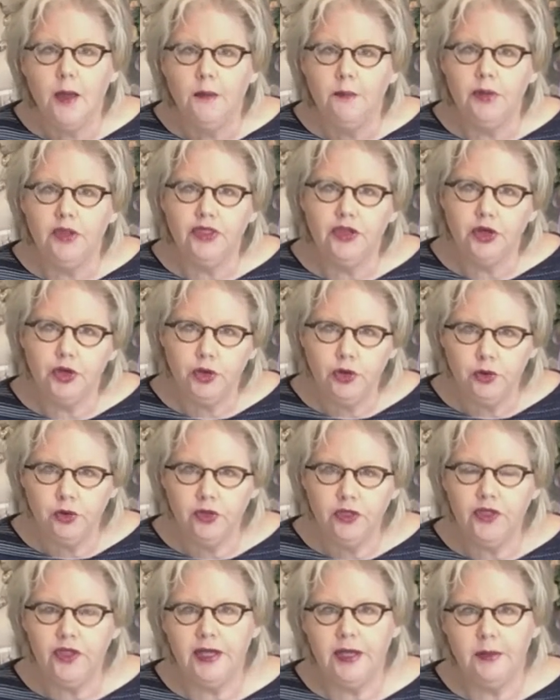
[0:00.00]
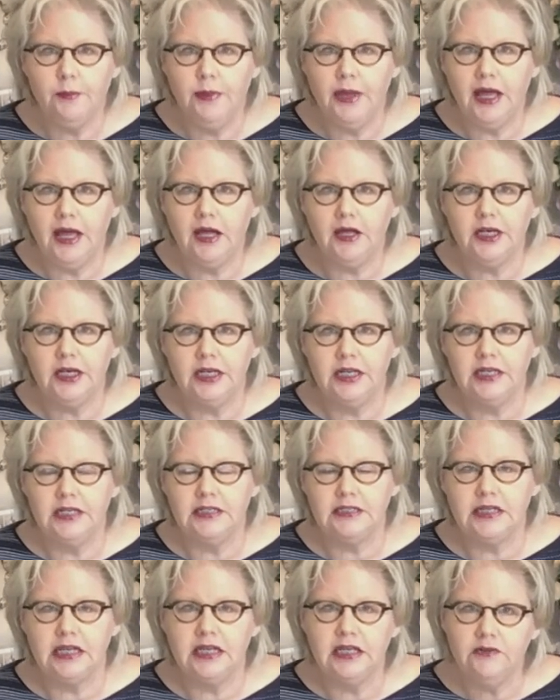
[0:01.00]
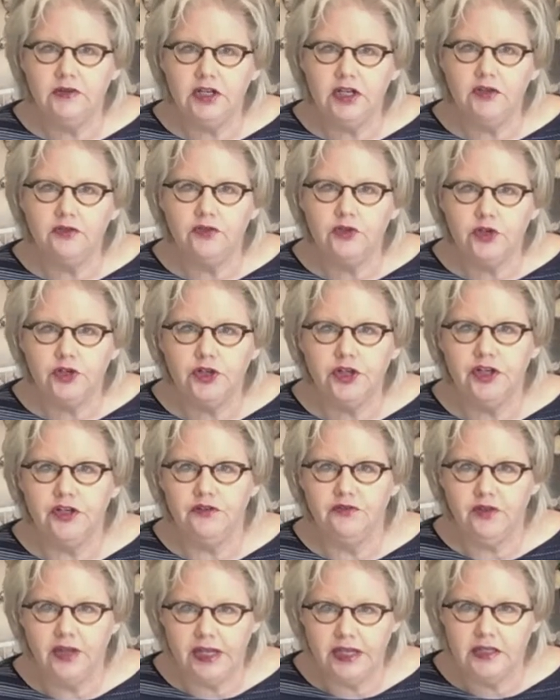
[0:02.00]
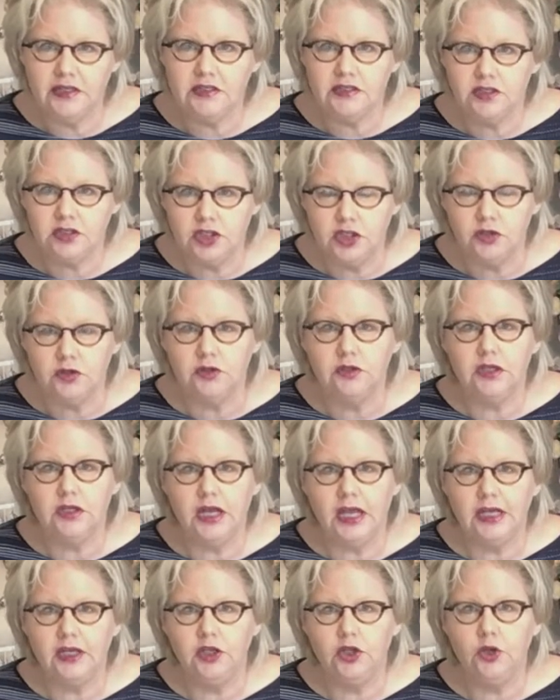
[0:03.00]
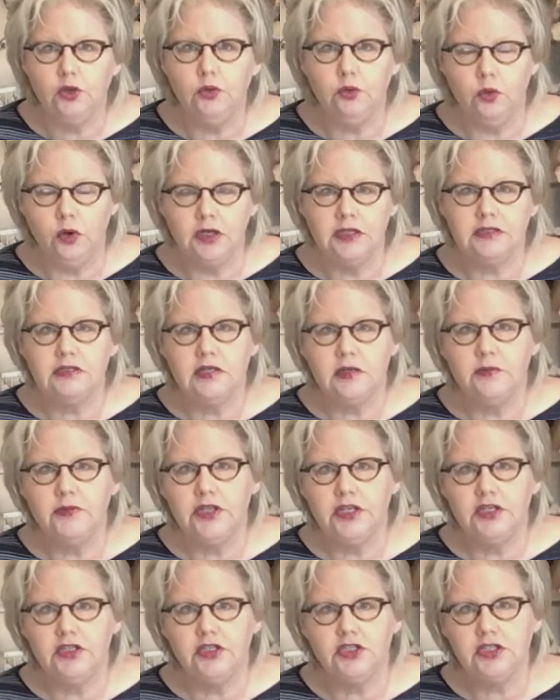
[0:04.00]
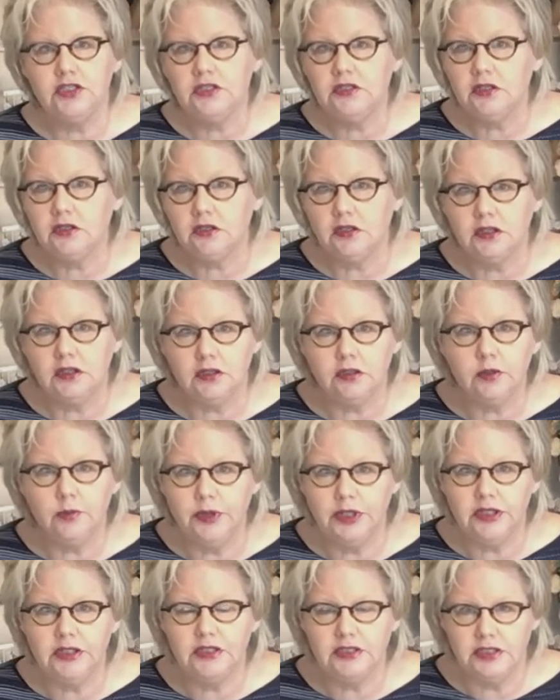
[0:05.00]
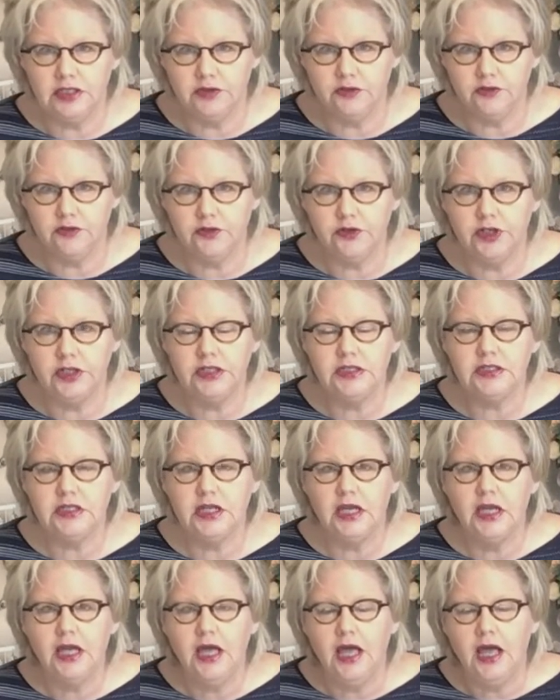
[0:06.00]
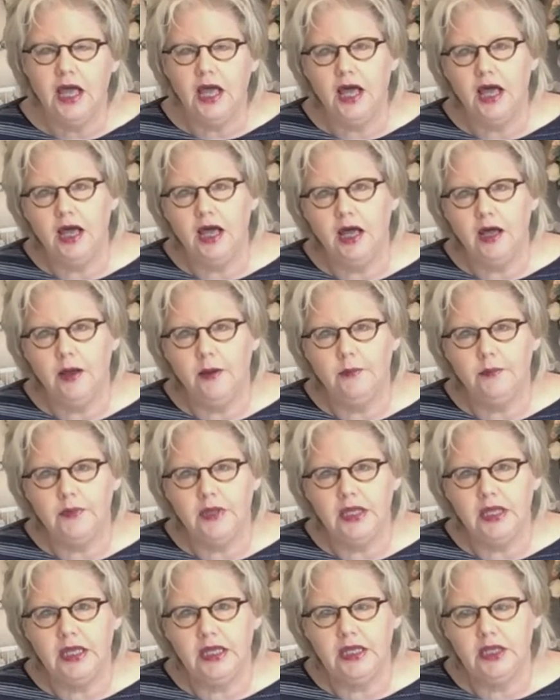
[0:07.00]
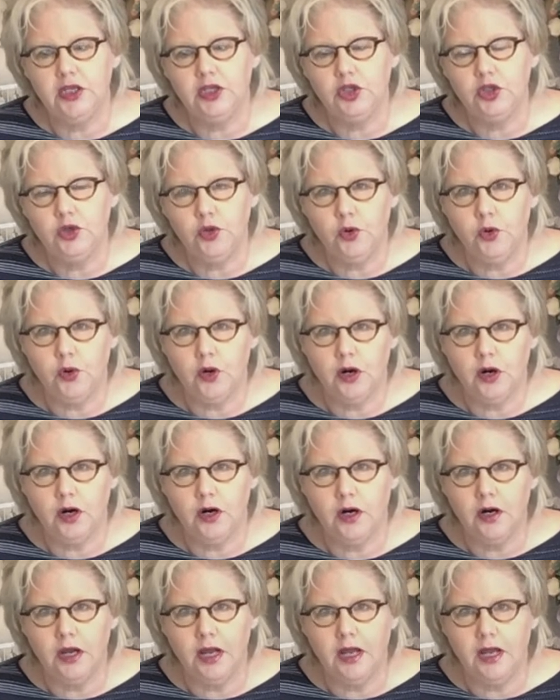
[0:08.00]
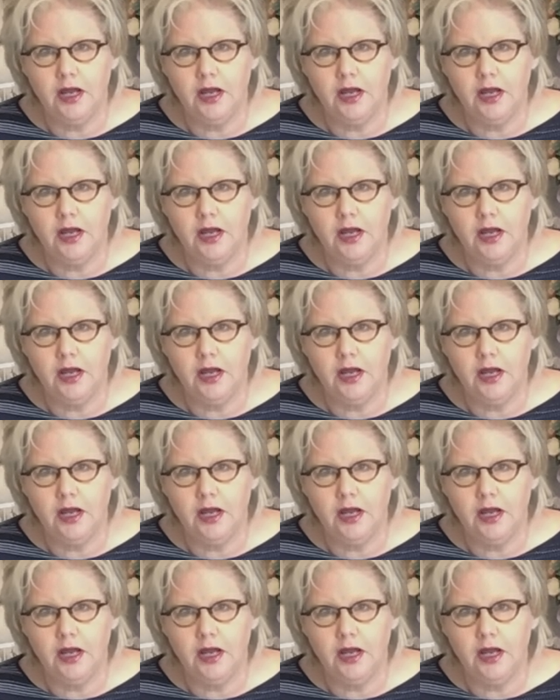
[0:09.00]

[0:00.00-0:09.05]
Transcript: But the cool thing about it is, even if you're an advanced student and you want something just a little bit different in your,